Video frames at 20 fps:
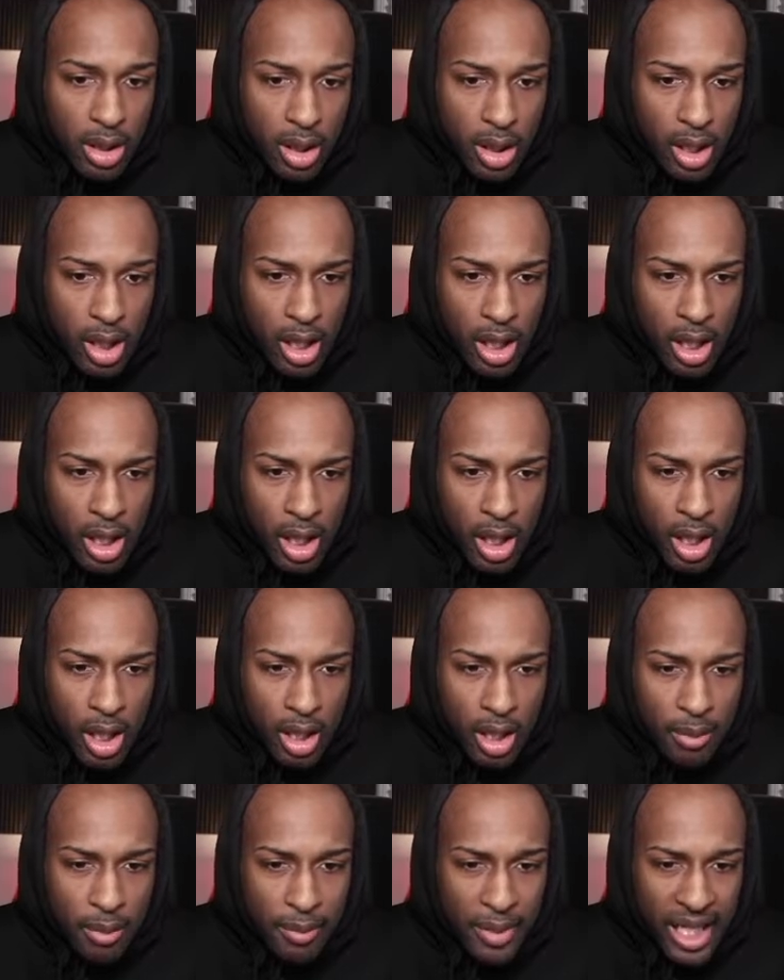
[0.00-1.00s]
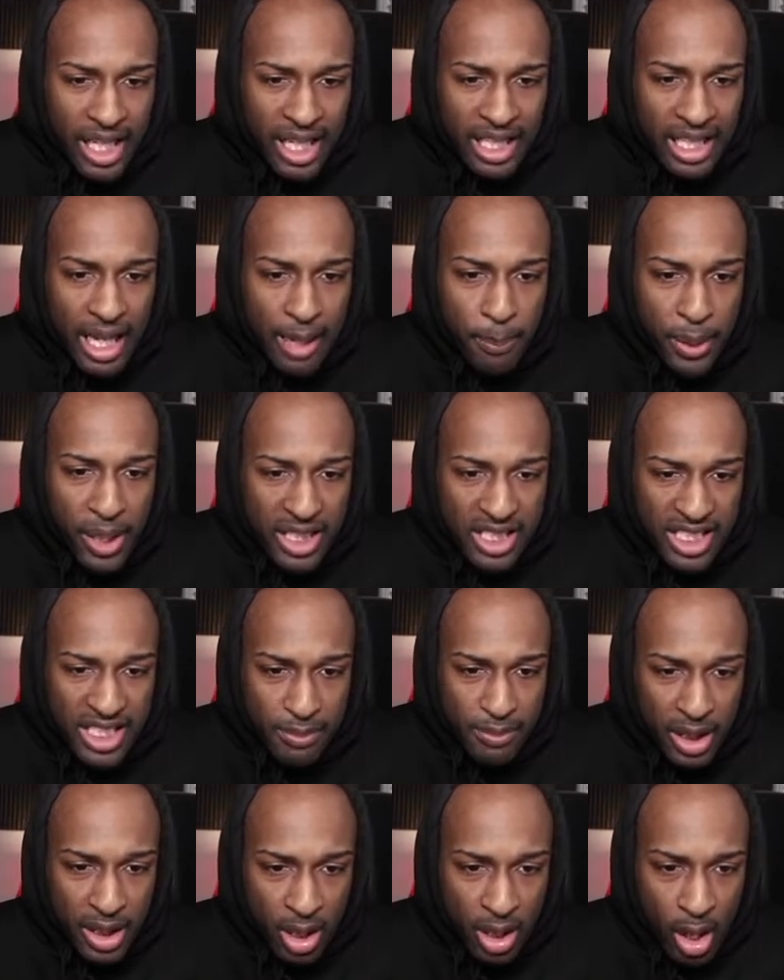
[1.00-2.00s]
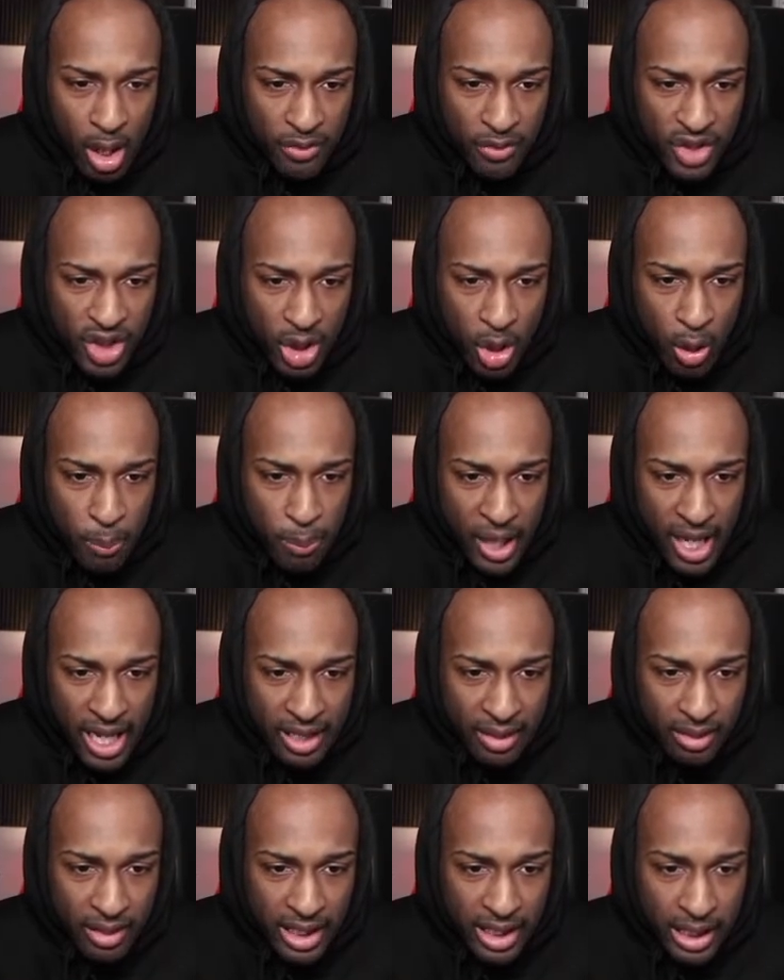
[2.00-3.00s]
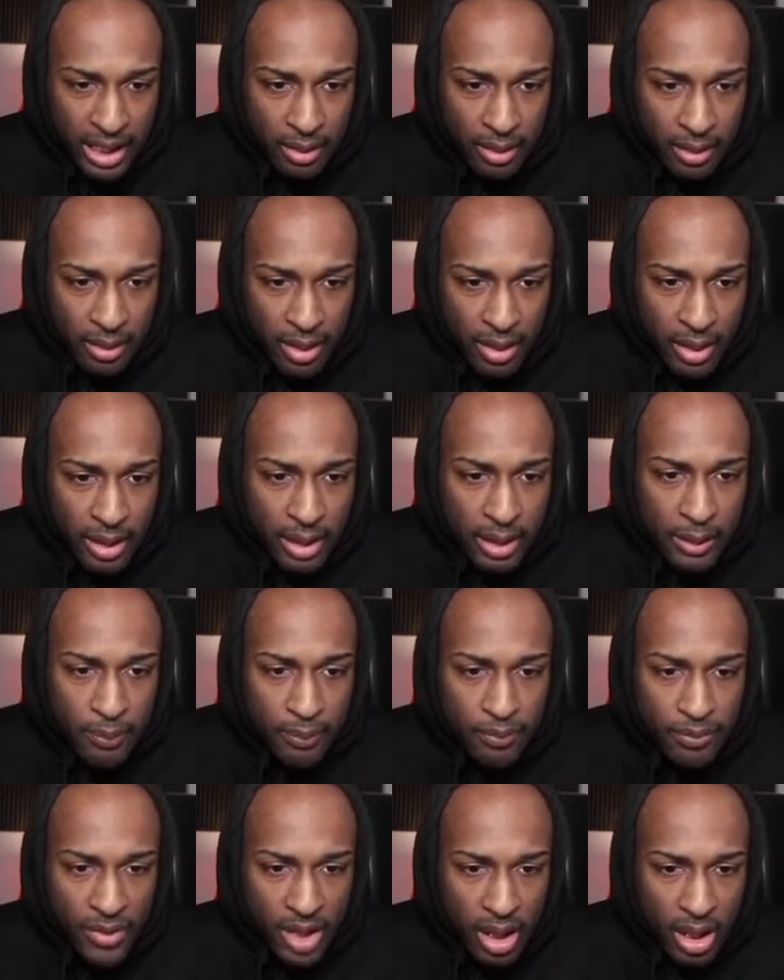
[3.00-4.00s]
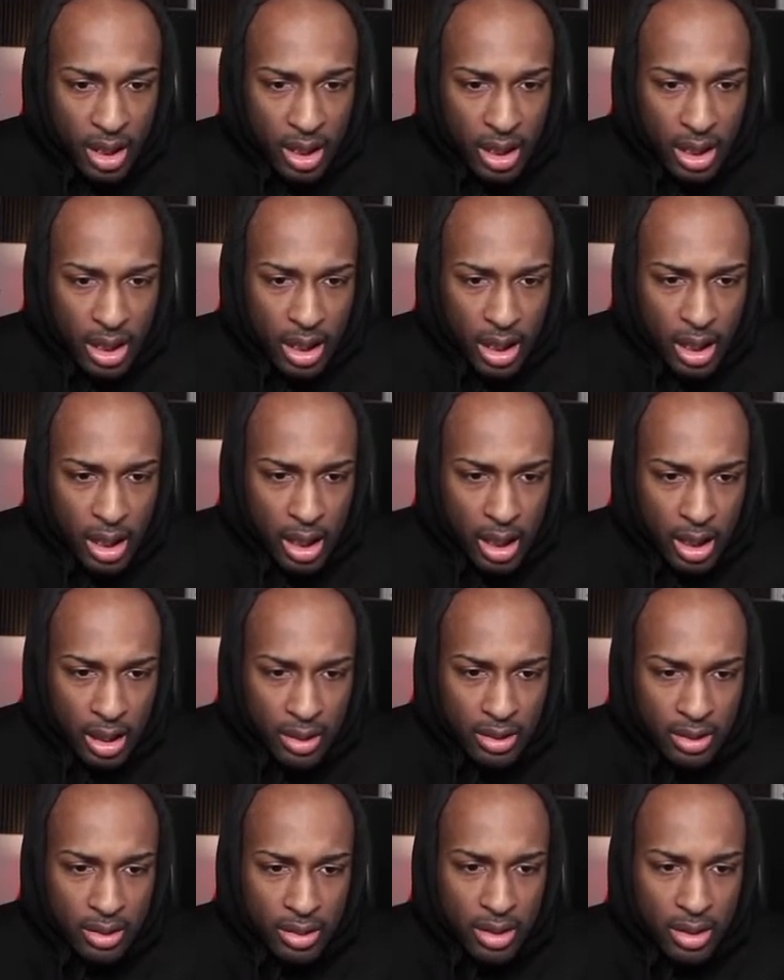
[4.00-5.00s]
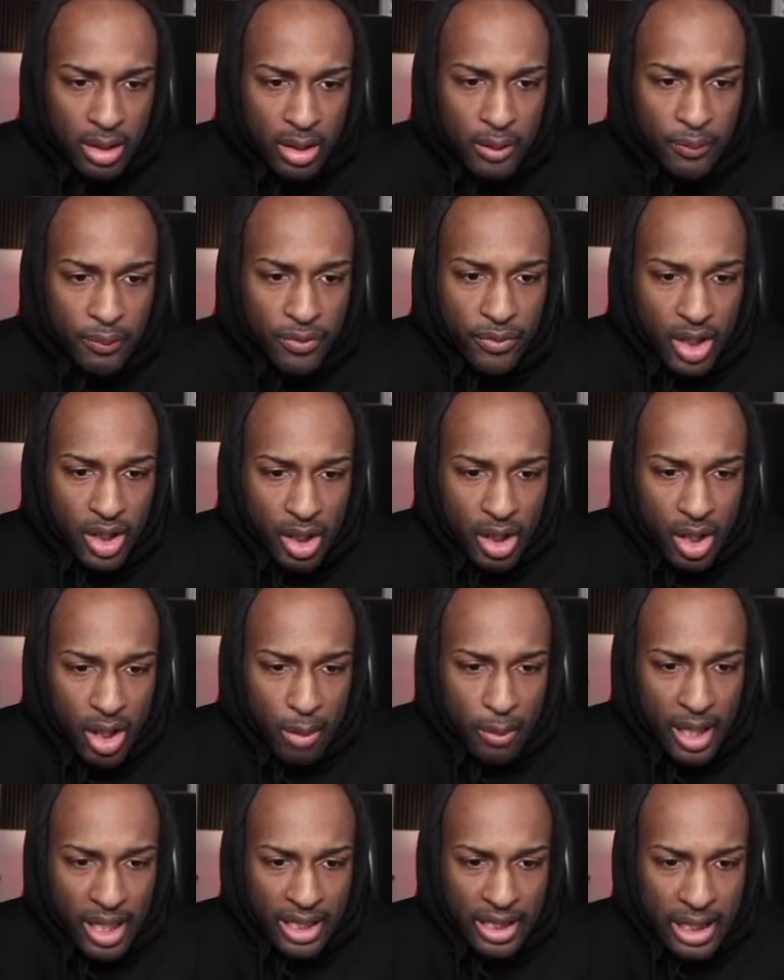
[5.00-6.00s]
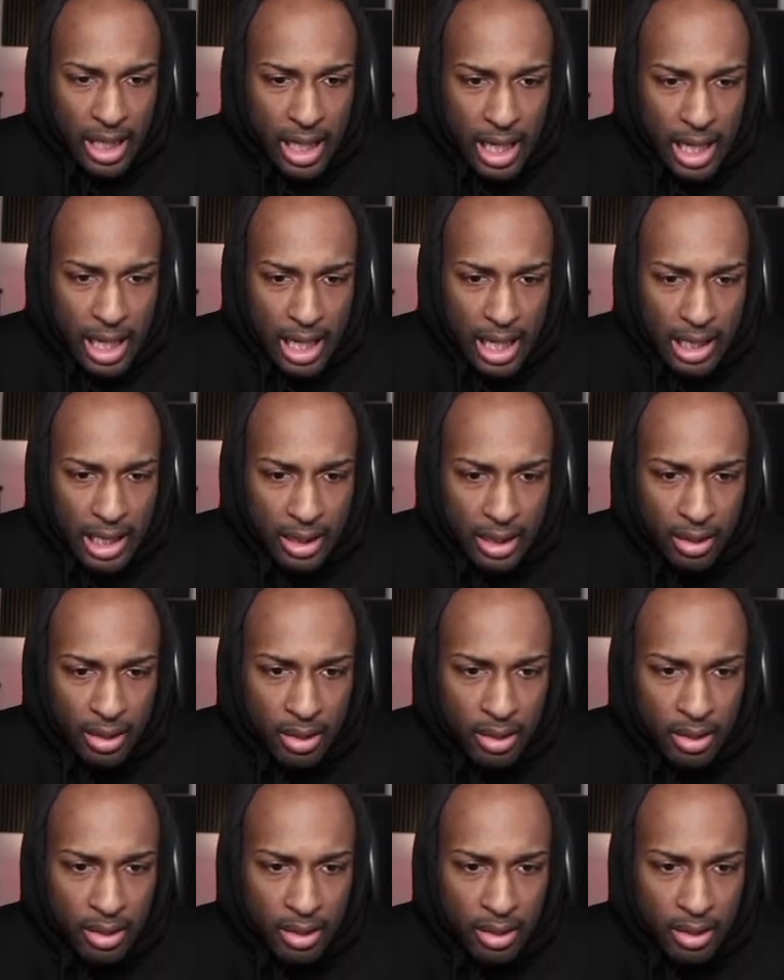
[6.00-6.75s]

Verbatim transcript: Oh, man, that pisses me off so badly. Oh. Oh, my God.